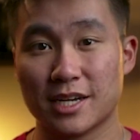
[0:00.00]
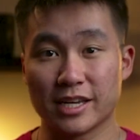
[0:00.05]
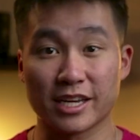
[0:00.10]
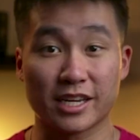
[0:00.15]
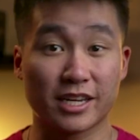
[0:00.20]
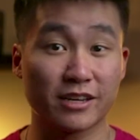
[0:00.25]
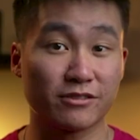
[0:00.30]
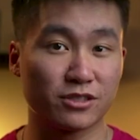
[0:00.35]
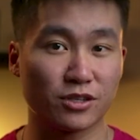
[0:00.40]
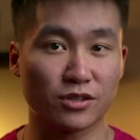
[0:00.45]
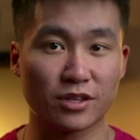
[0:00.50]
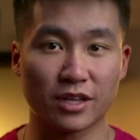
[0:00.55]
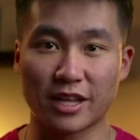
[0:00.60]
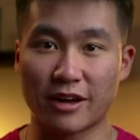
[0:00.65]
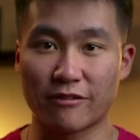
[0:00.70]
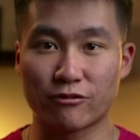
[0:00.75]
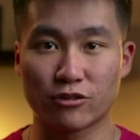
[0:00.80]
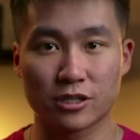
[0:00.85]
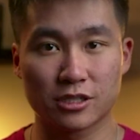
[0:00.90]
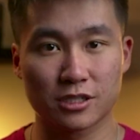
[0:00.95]
It gives you the
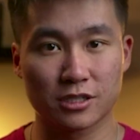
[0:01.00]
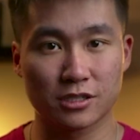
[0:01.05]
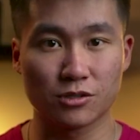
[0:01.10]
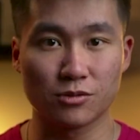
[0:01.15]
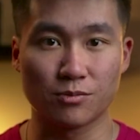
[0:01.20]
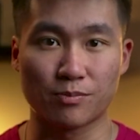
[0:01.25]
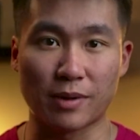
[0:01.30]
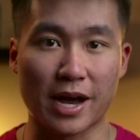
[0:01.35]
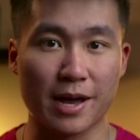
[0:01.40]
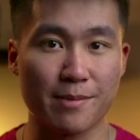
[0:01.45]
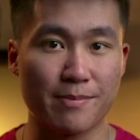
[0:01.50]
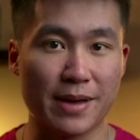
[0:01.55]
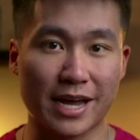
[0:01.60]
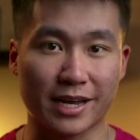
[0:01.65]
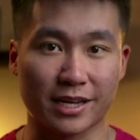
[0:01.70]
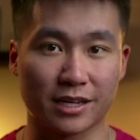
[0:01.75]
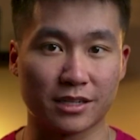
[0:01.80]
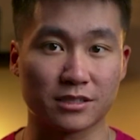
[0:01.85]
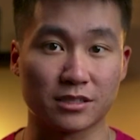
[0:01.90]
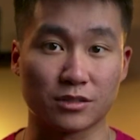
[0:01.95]
leverage to buy
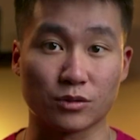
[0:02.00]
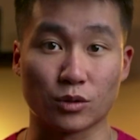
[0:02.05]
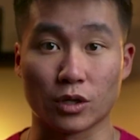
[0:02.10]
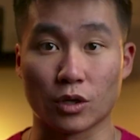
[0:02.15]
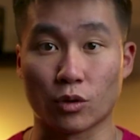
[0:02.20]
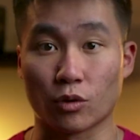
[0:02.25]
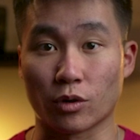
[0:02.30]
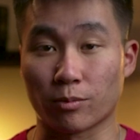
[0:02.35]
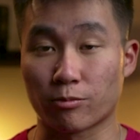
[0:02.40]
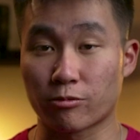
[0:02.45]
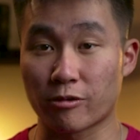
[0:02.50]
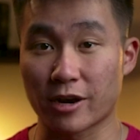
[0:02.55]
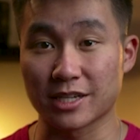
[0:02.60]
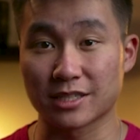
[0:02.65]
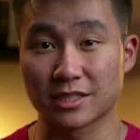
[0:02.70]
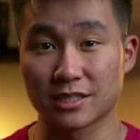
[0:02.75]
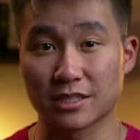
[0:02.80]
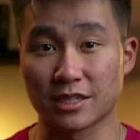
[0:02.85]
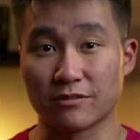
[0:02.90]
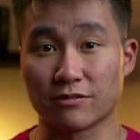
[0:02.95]
back into a lower
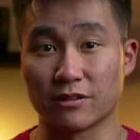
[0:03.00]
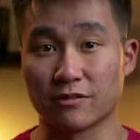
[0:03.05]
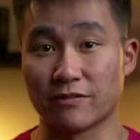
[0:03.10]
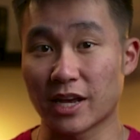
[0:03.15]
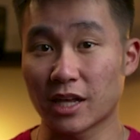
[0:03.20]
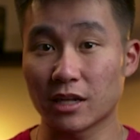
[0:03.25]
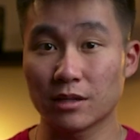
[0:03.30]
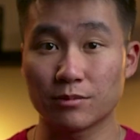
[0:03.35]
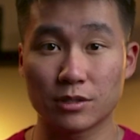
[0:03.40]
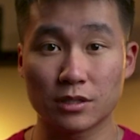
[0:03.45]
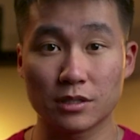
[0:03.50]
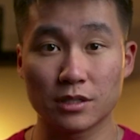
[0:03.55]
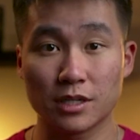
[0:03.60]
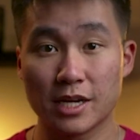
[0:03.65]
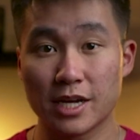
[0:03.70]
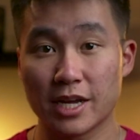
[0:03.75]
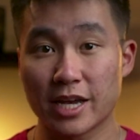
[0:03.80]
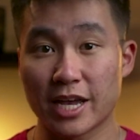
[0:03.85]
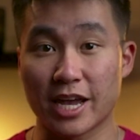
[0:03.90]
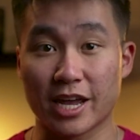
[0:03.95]
price if available,
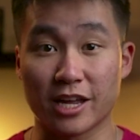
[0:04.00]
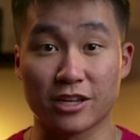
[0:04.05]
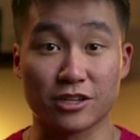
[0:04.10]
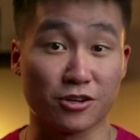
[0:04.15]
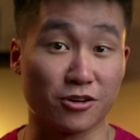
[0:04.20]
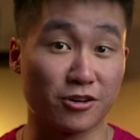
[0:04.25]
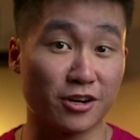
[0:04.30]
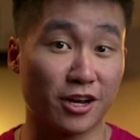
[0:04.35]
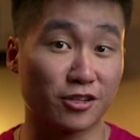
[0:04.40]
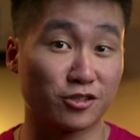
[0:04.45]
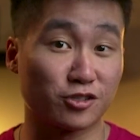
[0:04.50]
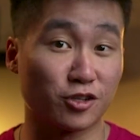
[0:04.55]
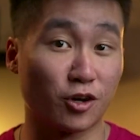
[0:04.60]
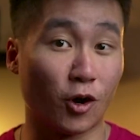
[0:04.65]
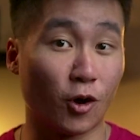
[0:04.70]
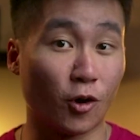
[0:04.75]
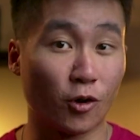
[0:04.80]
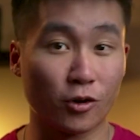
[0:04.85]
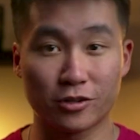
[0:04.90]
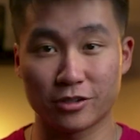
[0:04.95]
and you're not
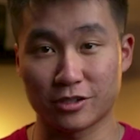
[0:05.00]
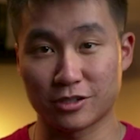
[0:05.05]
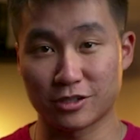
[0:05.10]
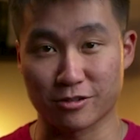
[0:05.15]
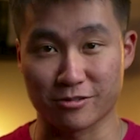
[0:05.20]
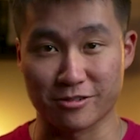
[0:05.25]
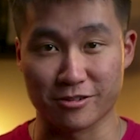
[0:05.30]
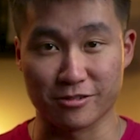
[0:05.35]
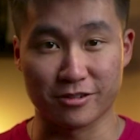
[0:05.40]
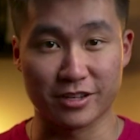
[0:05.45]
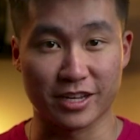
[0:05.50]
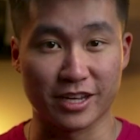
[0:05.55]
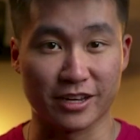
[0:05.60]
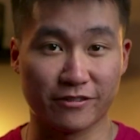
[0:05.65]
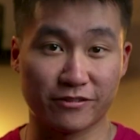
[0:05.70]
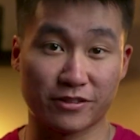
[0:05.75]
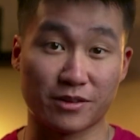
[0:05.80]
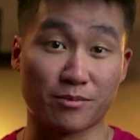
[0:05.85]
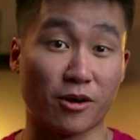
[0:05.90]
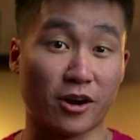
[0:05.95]
totally screwed
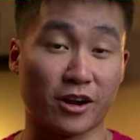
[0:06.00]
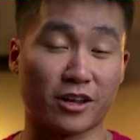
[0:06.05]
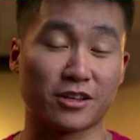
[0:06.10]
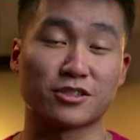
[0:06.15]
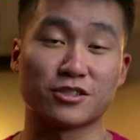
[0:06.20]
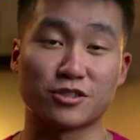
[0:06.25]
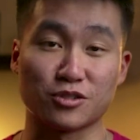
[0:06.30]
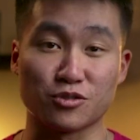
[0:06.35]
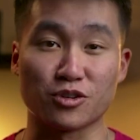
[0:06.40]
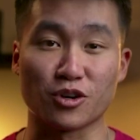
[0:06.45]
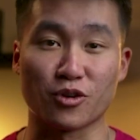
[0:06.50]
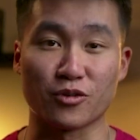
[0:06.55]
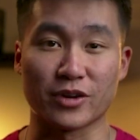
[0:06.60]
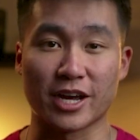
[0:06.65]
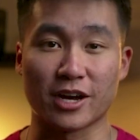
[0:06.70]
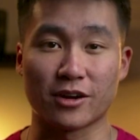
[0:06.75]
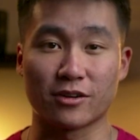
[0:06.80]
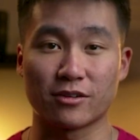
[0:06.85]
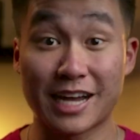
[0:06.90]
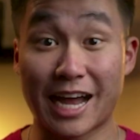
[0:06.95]
if the markets do go
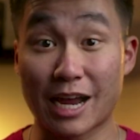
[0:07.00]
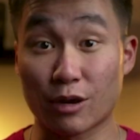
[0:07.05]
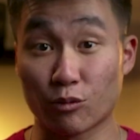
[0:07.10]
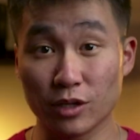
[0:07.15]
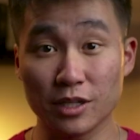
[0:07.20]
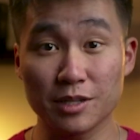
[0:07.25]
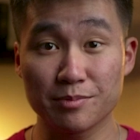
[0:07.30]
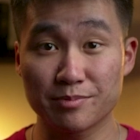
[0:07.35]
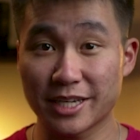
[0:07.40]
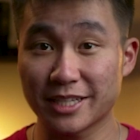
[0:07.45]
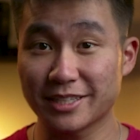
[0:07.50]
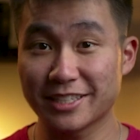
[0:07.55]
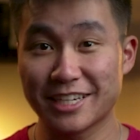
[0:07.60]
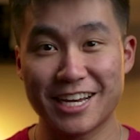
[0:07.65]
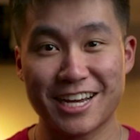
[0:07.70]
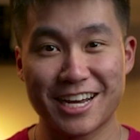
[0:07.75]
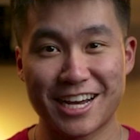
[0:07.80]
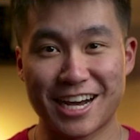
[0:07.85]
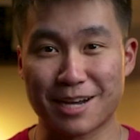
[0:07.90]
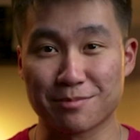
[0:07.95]
down. I will admit,
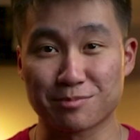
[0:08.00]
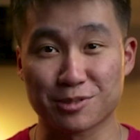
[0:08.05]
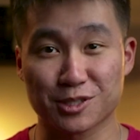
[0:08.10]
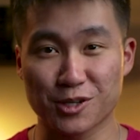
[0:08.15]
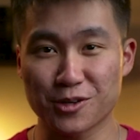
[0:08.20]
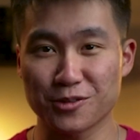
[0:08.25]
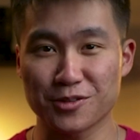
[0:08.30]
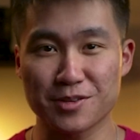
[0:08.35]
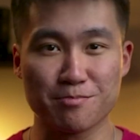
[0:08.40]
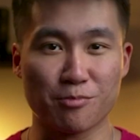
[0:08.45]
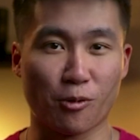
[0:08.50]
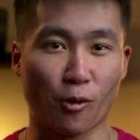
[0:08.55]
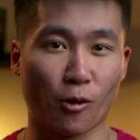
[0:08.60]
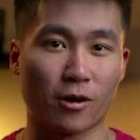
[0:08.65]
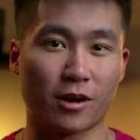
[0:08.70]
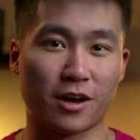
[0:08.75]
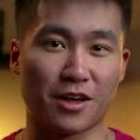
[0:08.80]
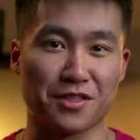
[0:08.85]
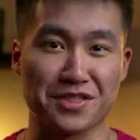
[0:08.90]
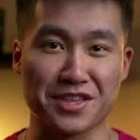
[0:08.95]
I'm certainly
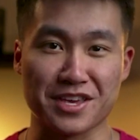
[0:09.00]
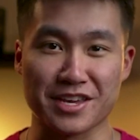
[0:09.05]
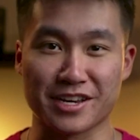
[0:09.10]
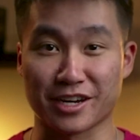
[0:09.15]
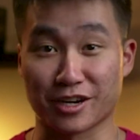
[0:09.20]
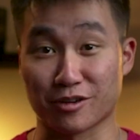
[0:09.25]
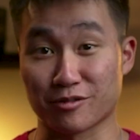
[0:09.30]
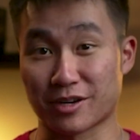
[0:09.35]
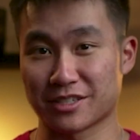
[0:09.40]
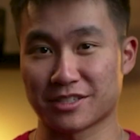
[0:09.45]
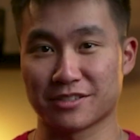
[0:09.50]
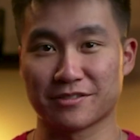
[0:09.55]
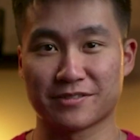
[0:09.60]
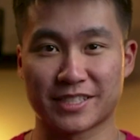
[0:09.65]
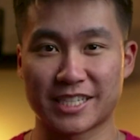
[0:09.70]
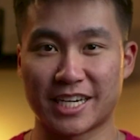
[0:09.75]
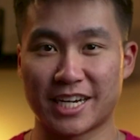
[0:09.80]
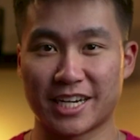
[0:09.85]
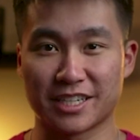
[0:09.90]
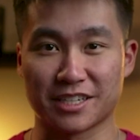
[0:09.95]
more on the aggressive
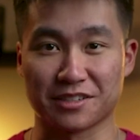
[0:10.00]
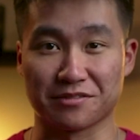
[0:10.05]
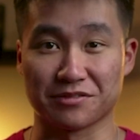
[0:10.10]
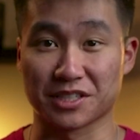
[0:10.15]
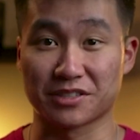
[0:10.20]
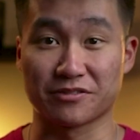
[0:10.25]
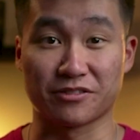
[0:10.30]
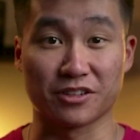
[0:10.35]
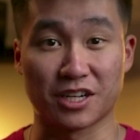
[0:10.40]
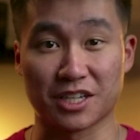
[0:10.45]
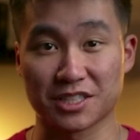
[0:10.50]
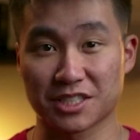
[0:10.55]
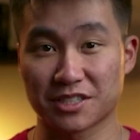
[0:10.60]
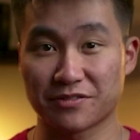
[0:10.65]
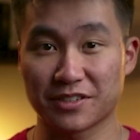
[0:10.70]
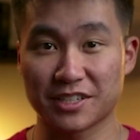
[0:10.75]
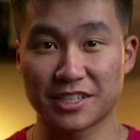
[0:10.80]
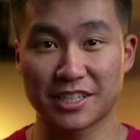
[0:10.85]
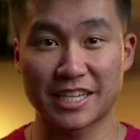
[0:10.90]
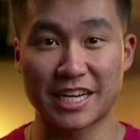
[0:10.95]
side of this
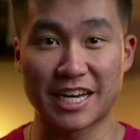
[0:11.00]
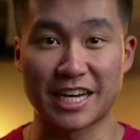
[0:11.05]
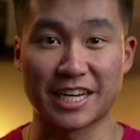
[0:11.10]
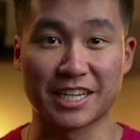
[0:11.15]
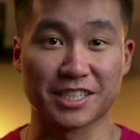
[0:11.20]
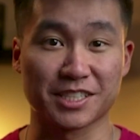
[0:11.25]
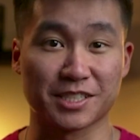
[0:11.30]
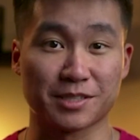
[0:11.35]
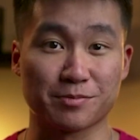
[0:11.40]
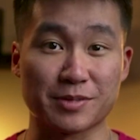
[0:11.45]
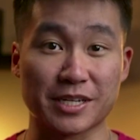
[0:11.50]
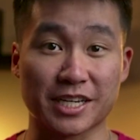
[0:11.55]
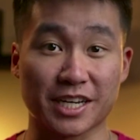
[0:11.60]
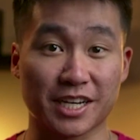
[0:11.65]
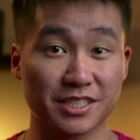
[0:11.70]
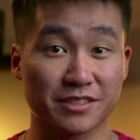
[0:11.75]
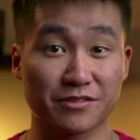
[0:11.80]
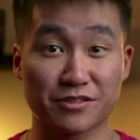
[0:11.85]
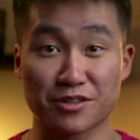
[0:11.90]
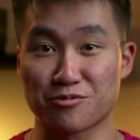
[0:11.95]
philosophy, as
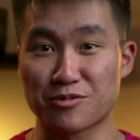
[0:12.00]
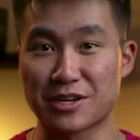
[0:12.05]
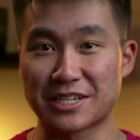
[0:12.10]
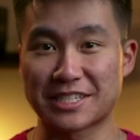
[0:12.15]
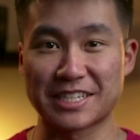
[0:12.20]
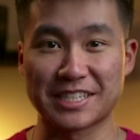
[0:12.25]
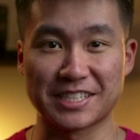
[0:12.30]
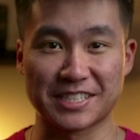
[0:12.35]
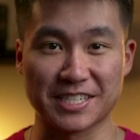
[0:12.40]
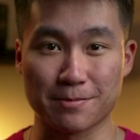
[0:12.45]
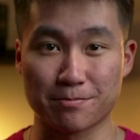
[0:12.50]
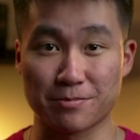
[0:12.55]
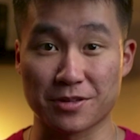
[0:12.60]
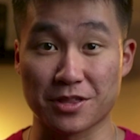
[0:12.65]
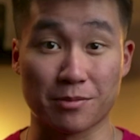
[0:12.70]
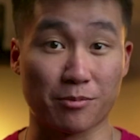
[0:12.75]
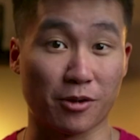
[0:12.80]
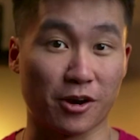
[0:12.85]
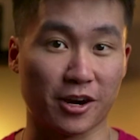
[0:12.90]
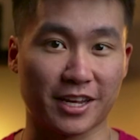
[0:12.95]
because of the recent dip in
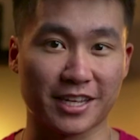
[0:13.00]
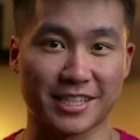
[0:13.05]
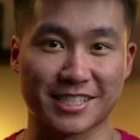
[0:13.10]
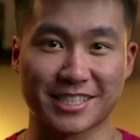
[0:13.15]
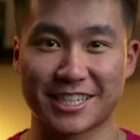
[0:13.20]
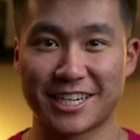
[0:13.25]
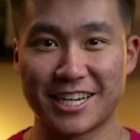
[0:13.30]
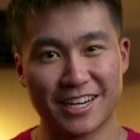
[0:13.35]
the markets,